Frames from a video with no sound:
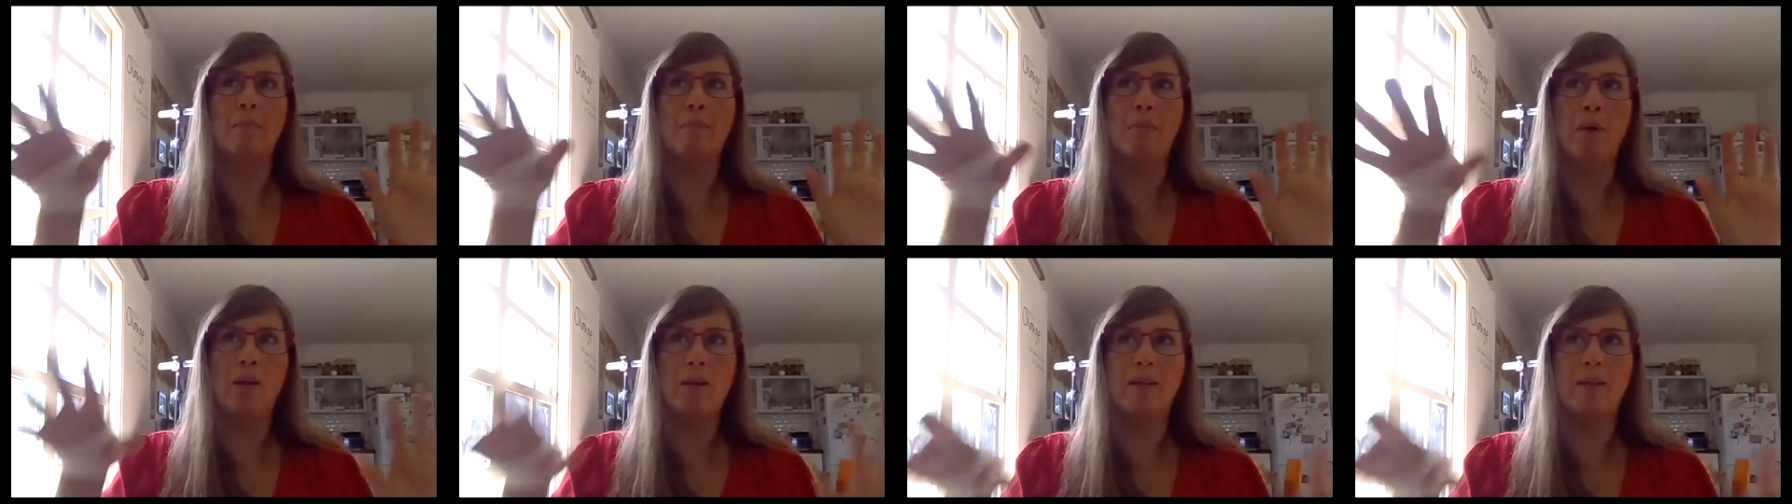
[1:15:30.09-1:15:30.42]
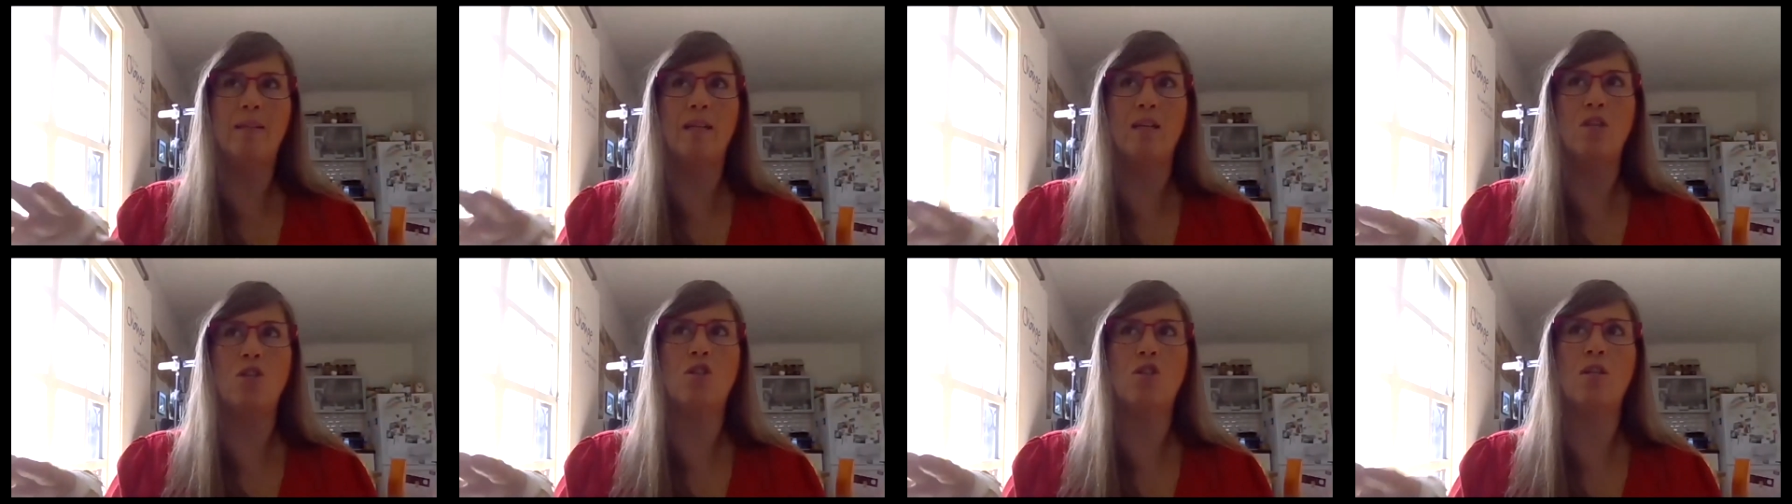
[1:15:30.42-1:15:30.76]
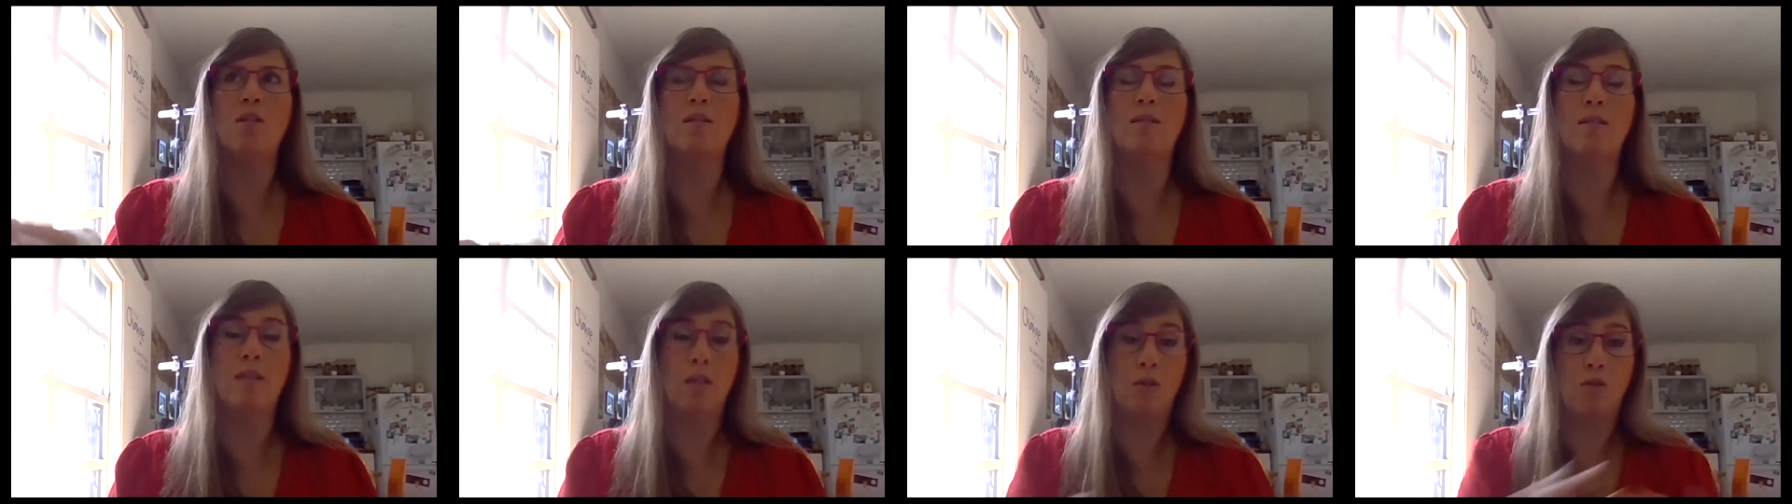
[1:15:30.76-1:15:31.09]

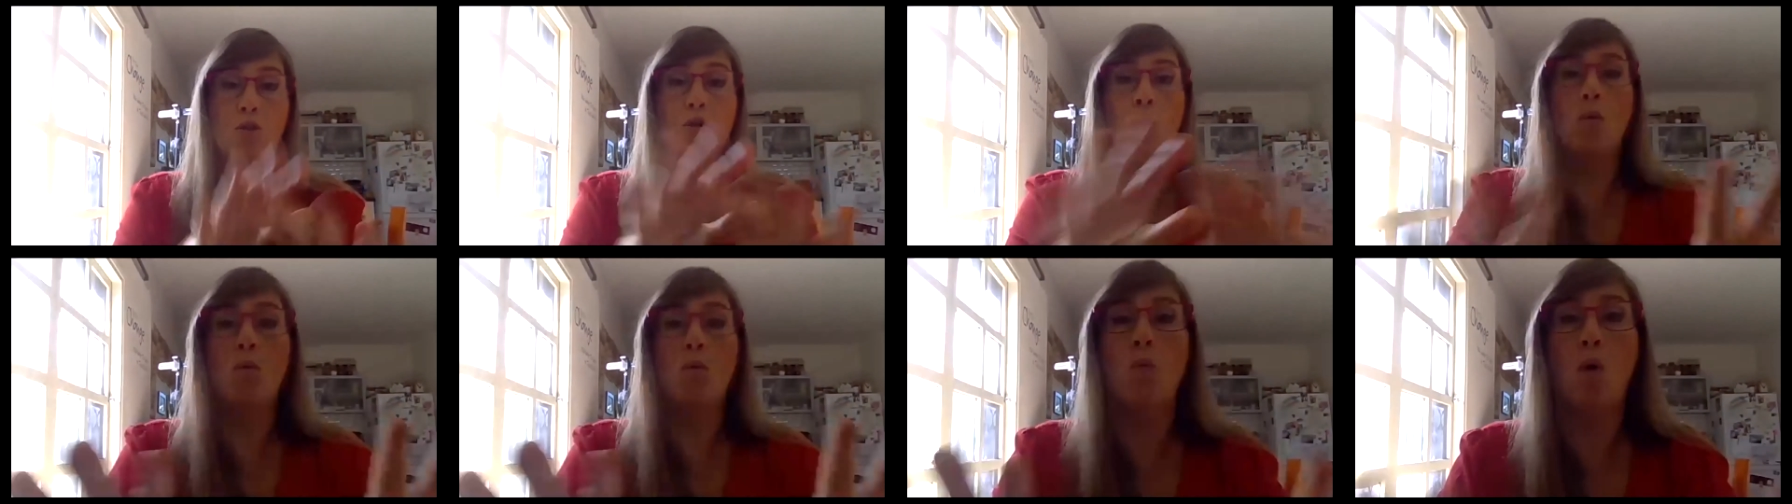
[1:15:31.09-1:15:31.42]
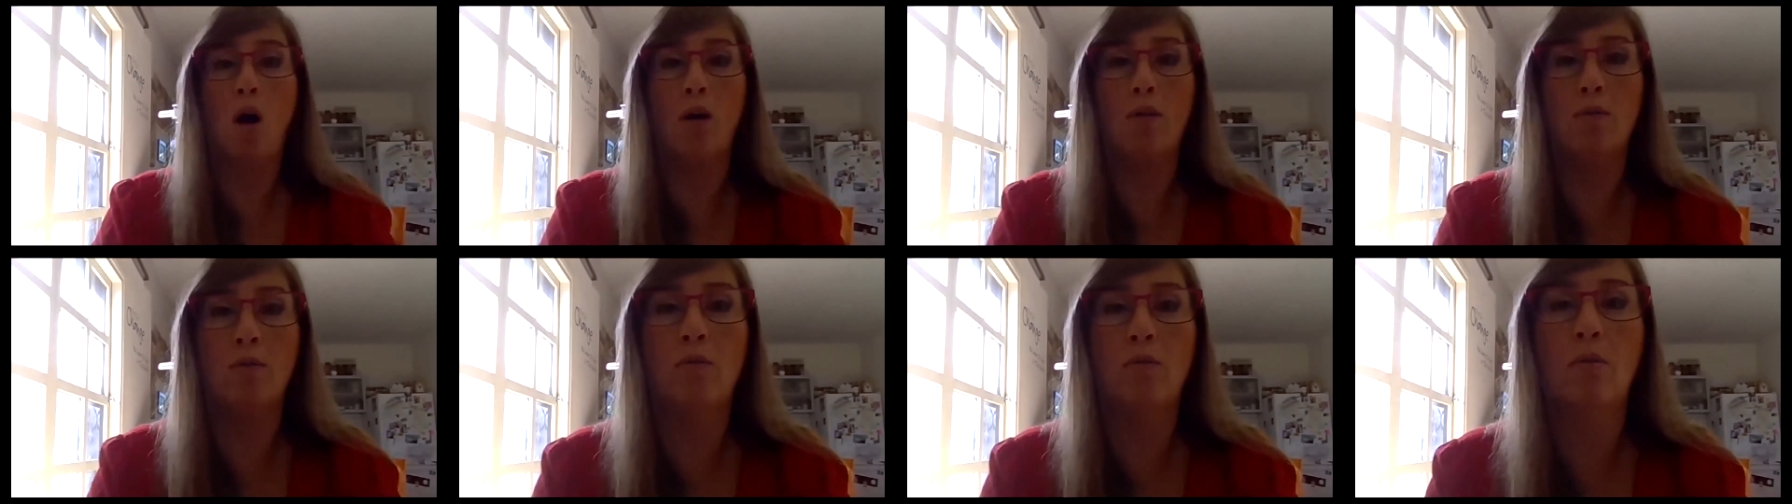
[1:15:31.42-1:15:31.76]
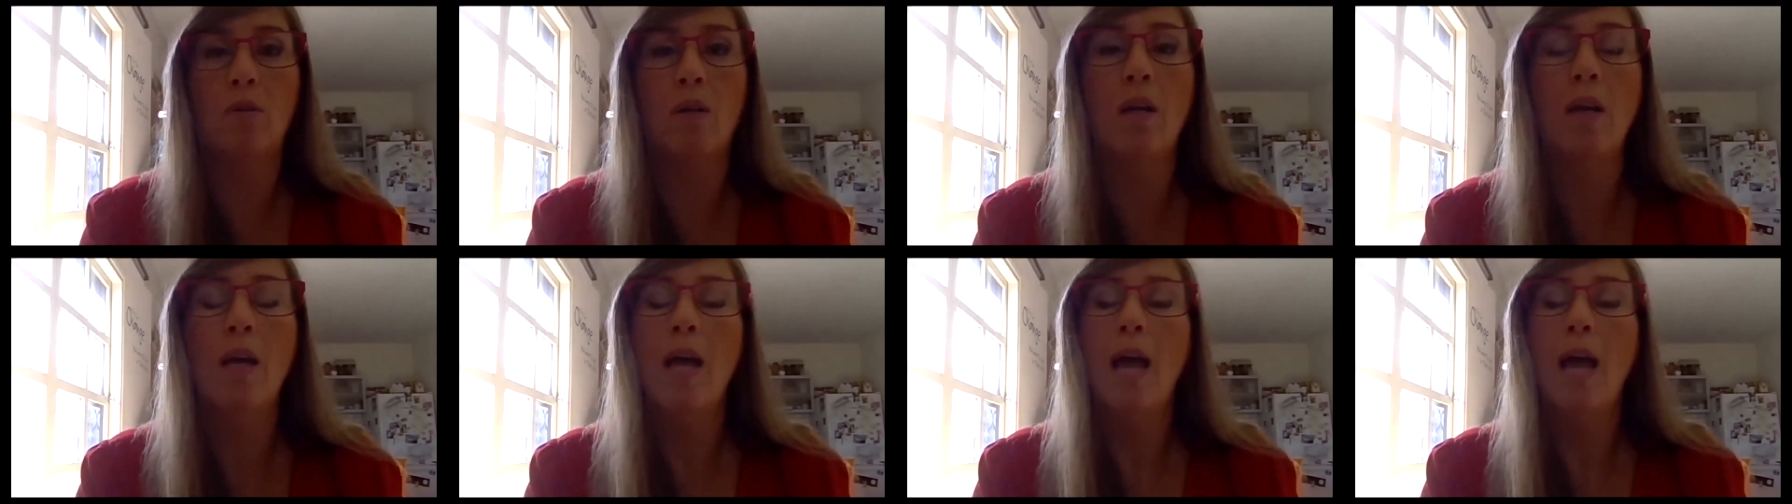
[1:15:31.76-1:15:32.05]
politicians that you want